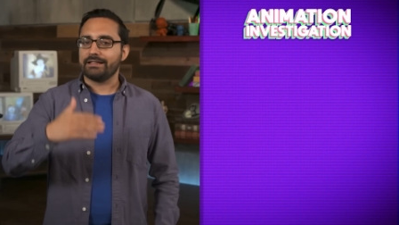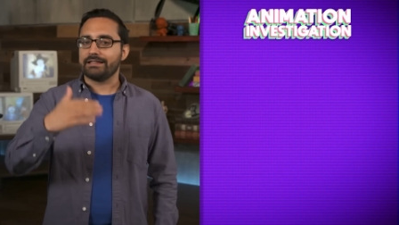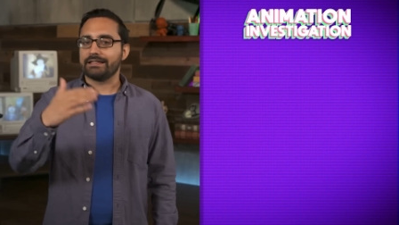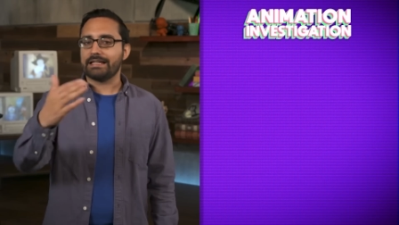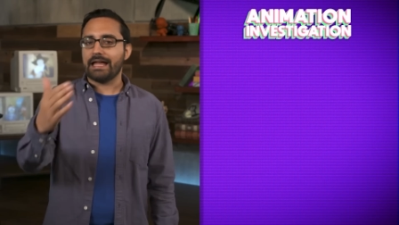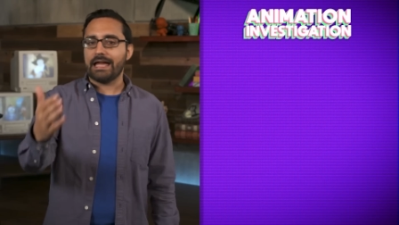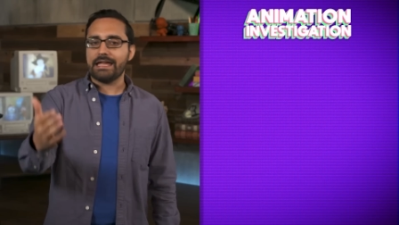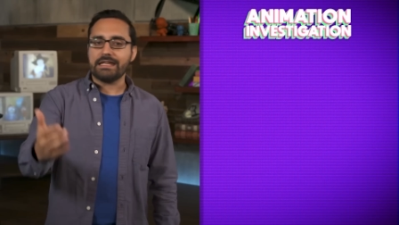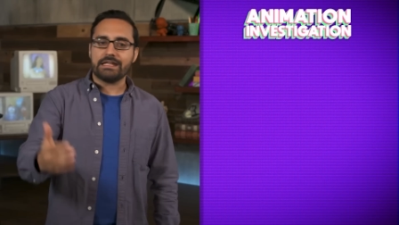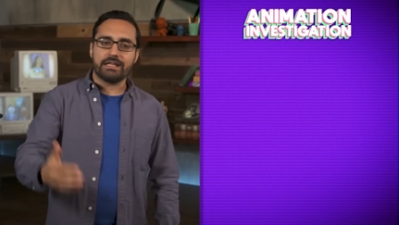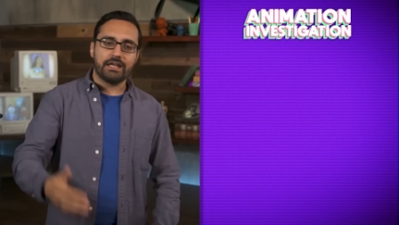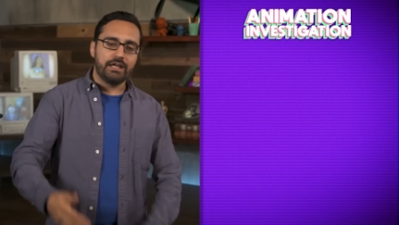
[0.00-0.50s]

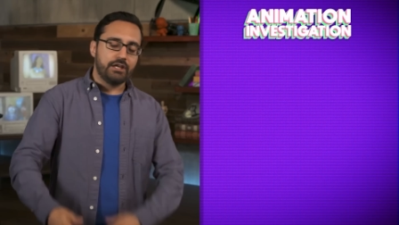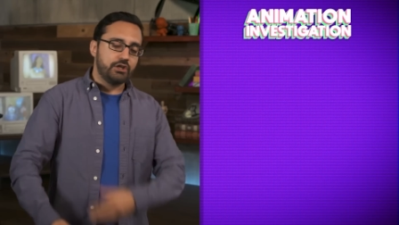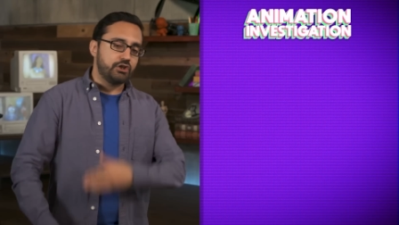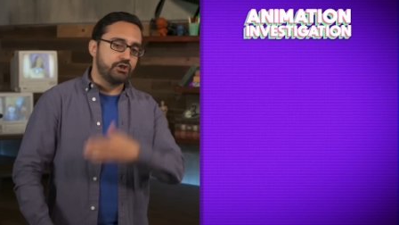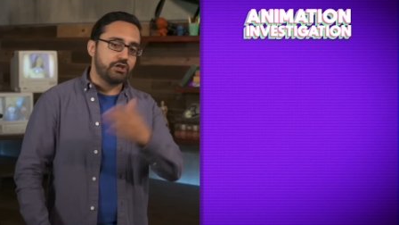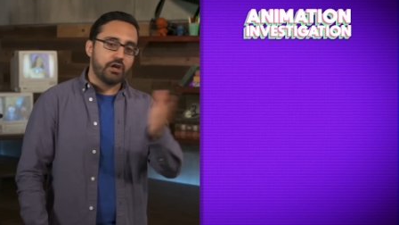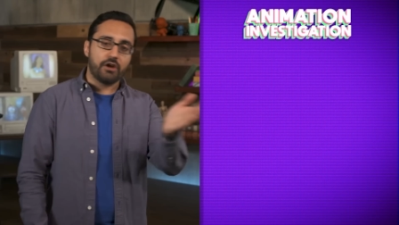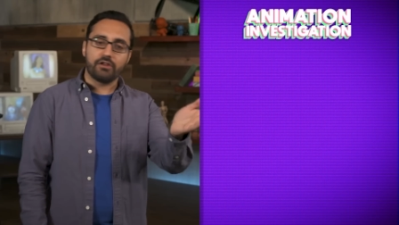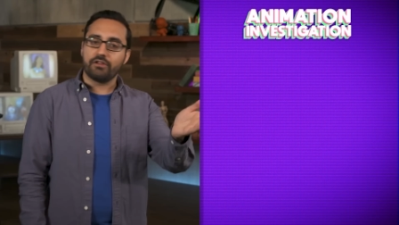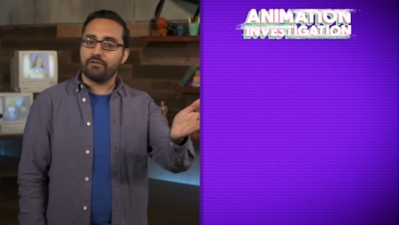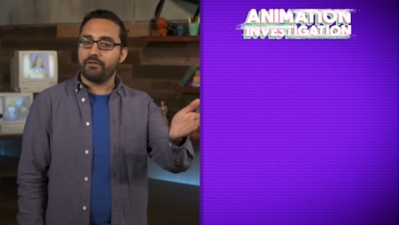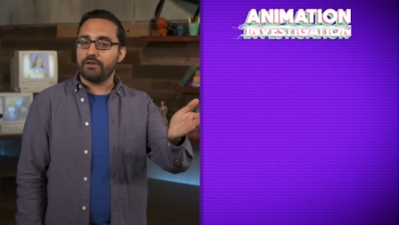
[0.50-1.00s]
like,
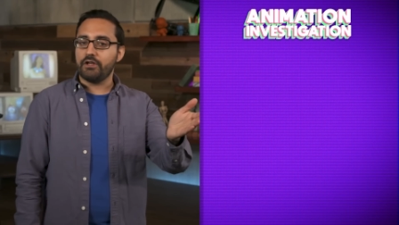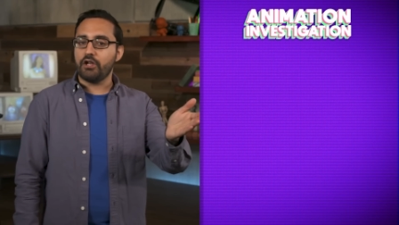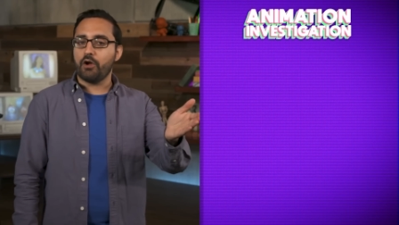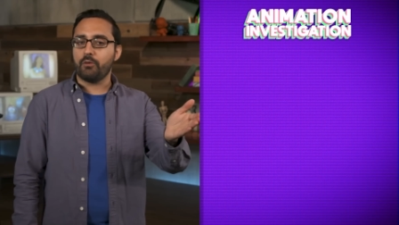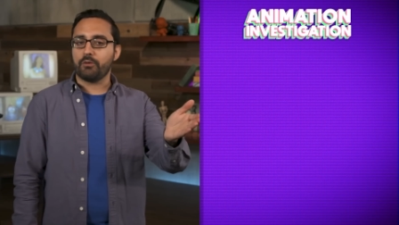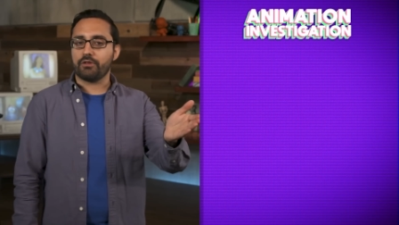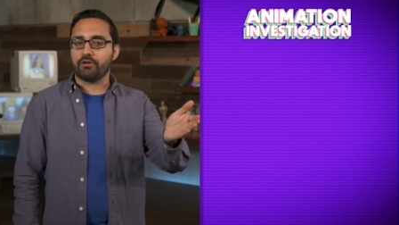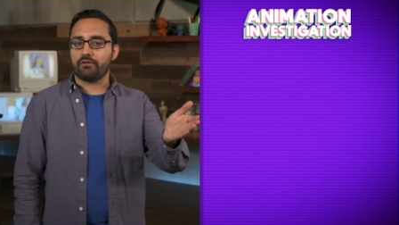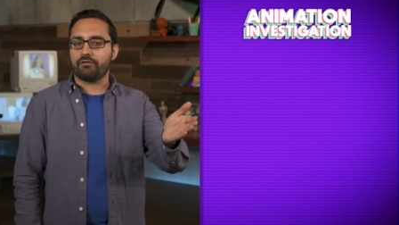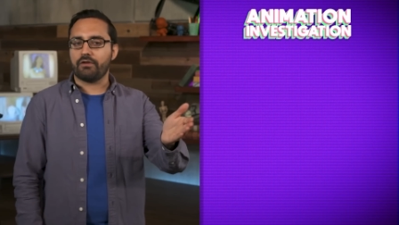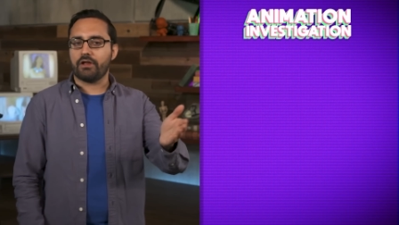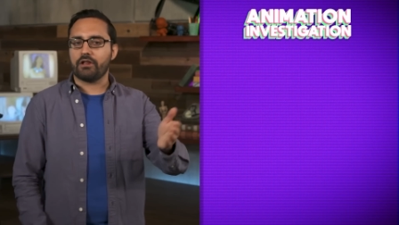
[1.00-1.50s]
share the video
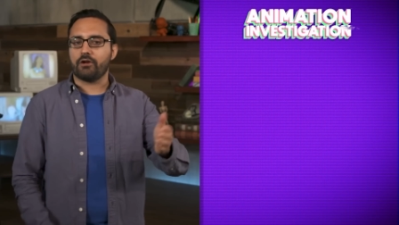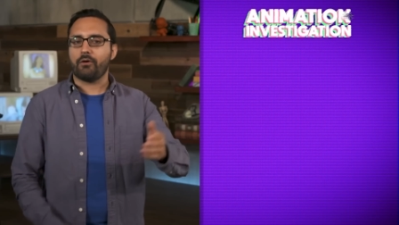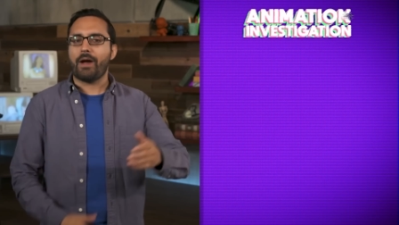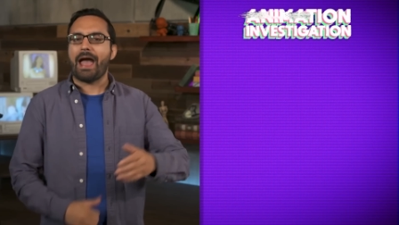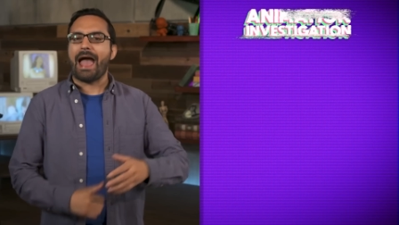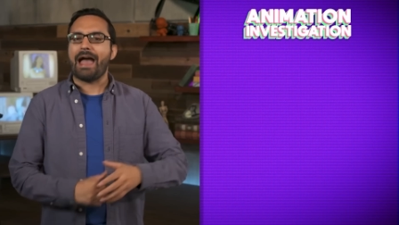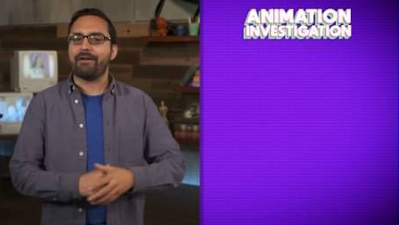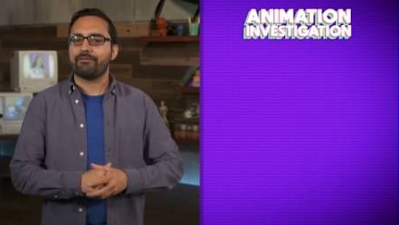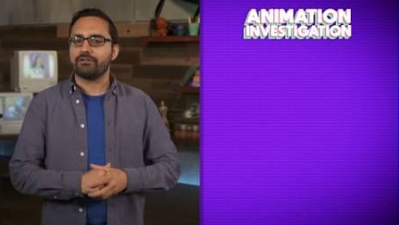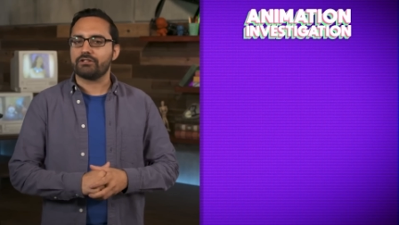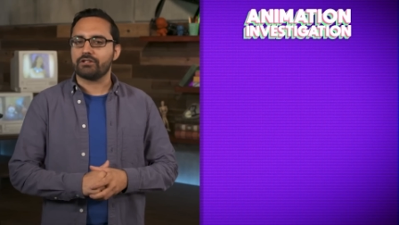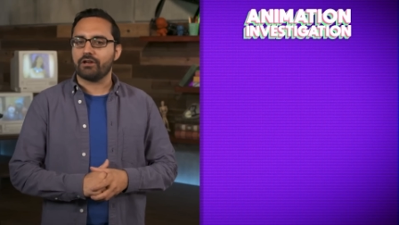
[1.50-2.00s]
with your fellow
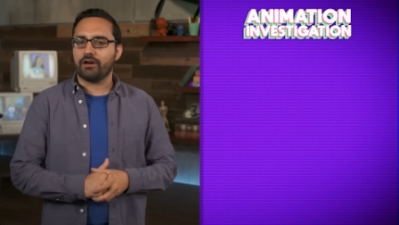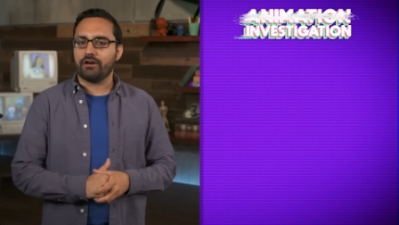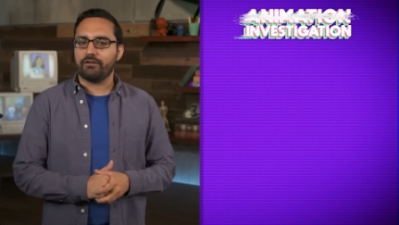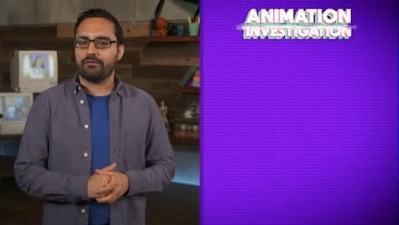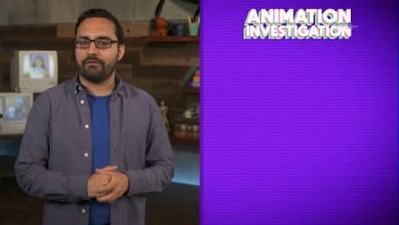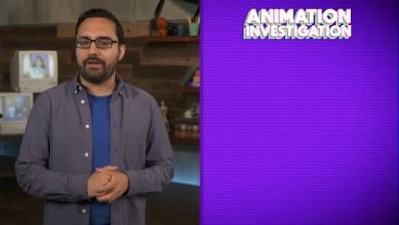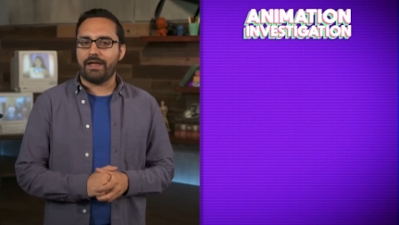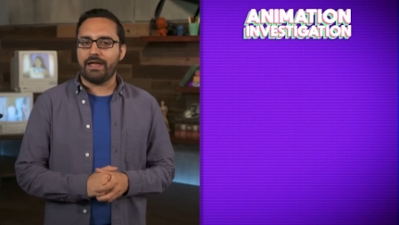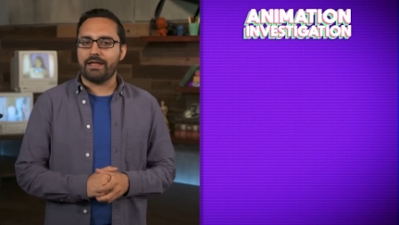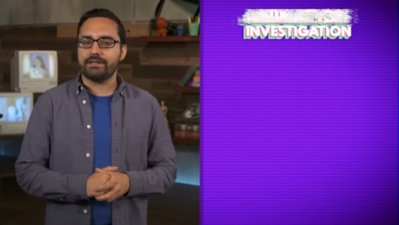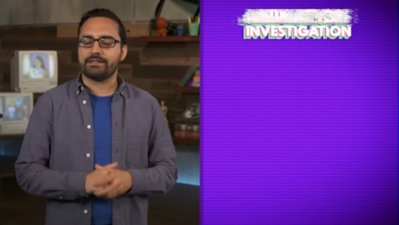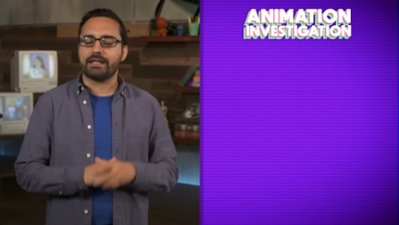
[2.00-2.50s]
Avatar
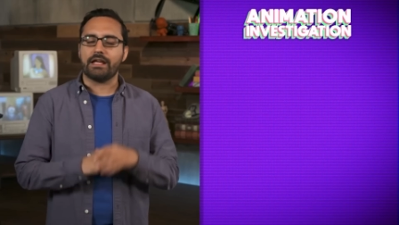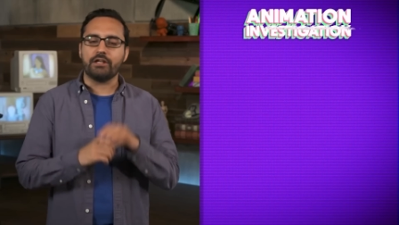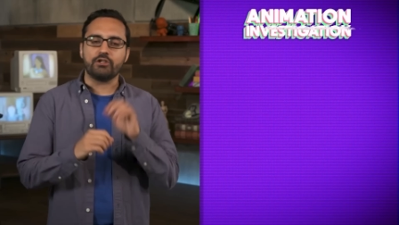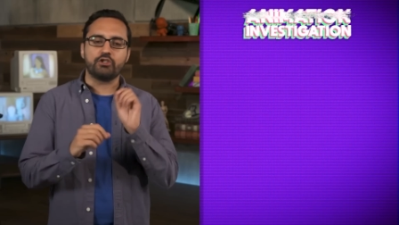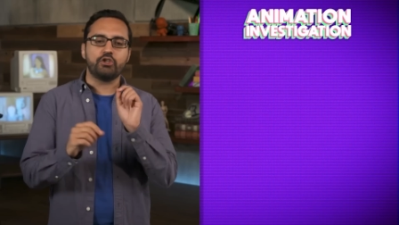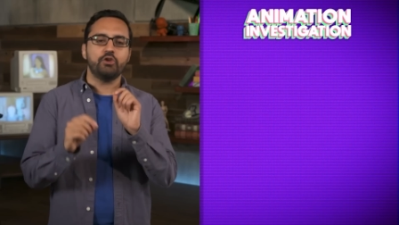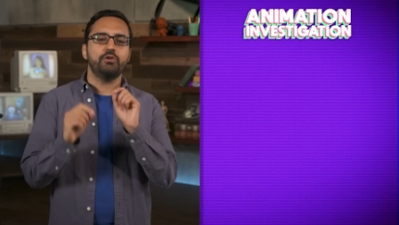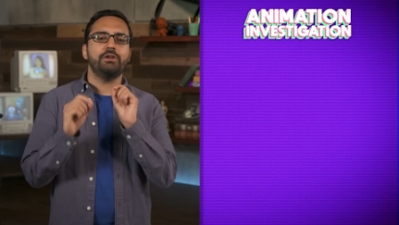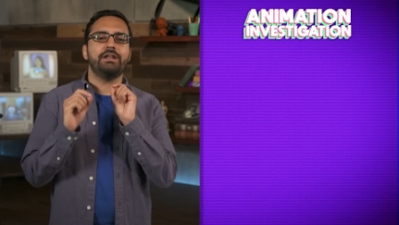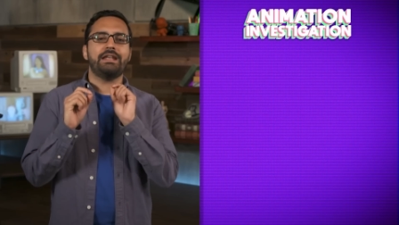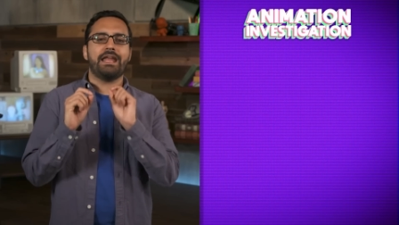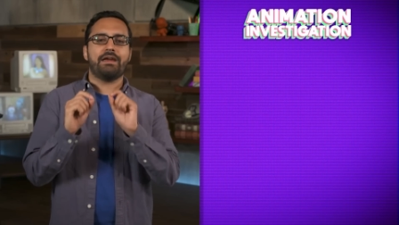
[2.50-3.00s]
fans, and
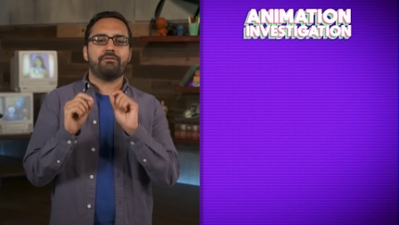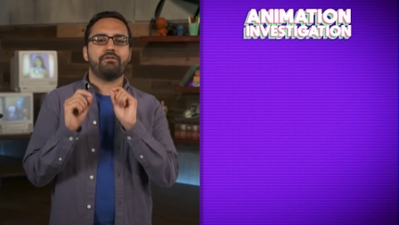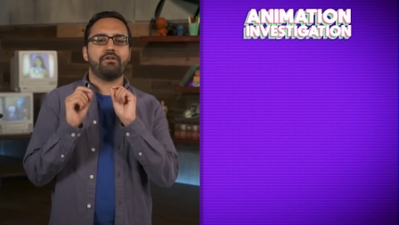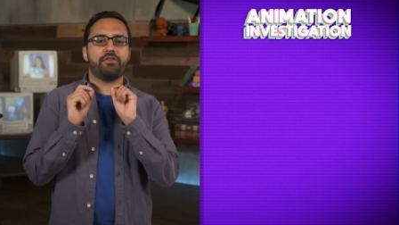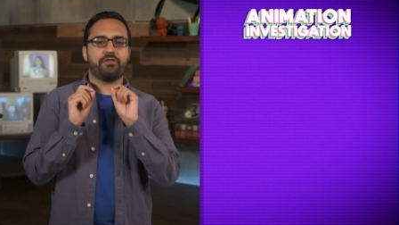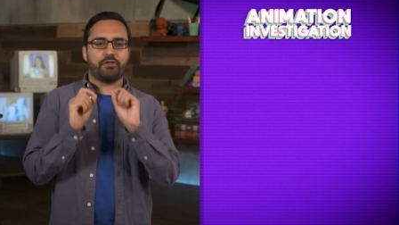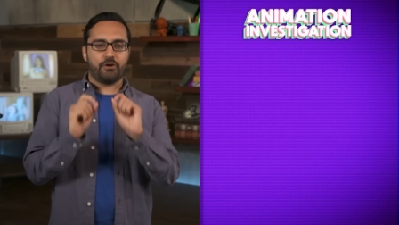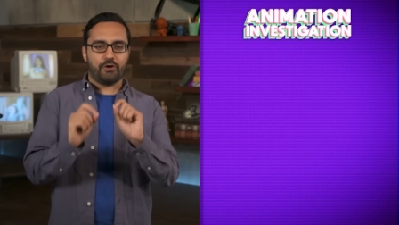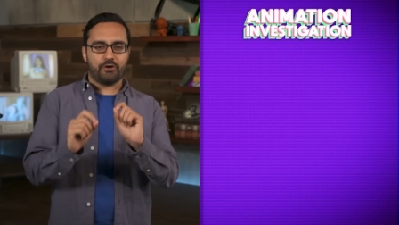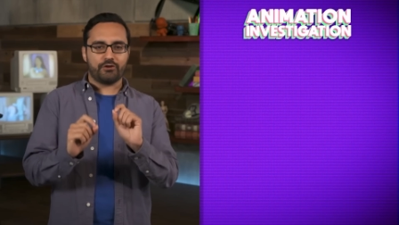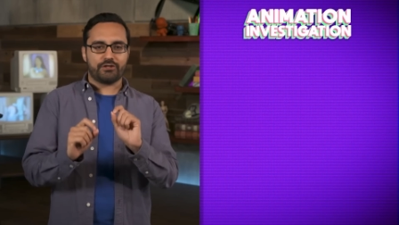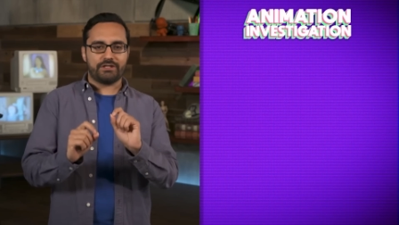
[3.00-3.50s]
tune in every
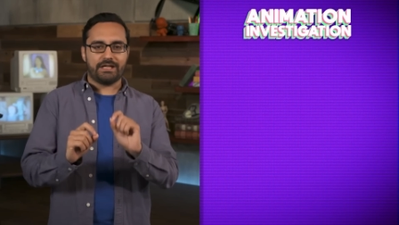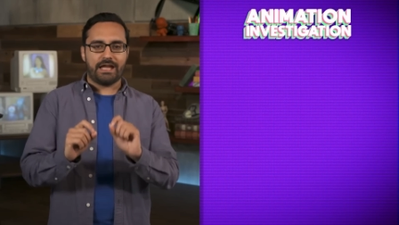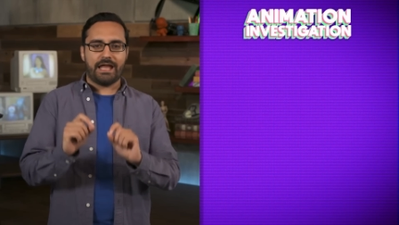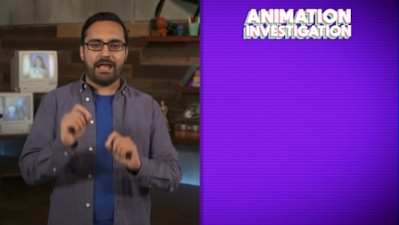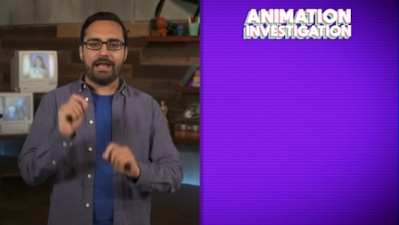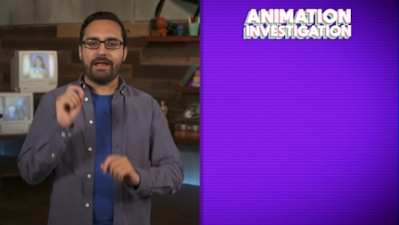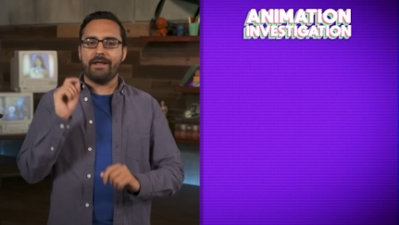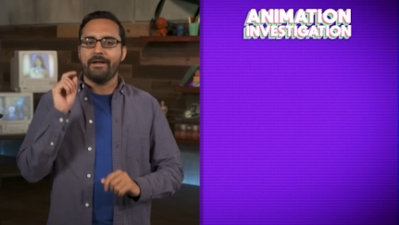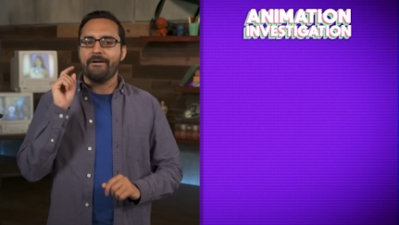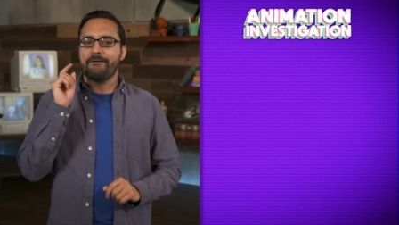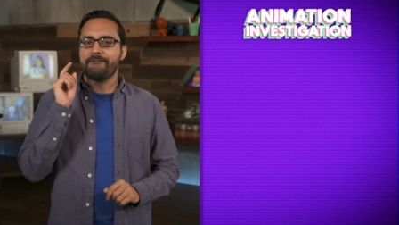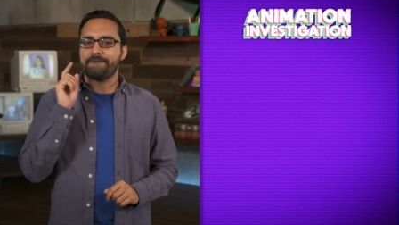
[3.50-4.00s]

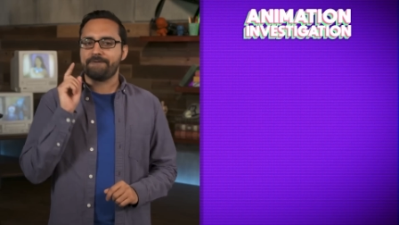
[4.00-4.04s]
Thursday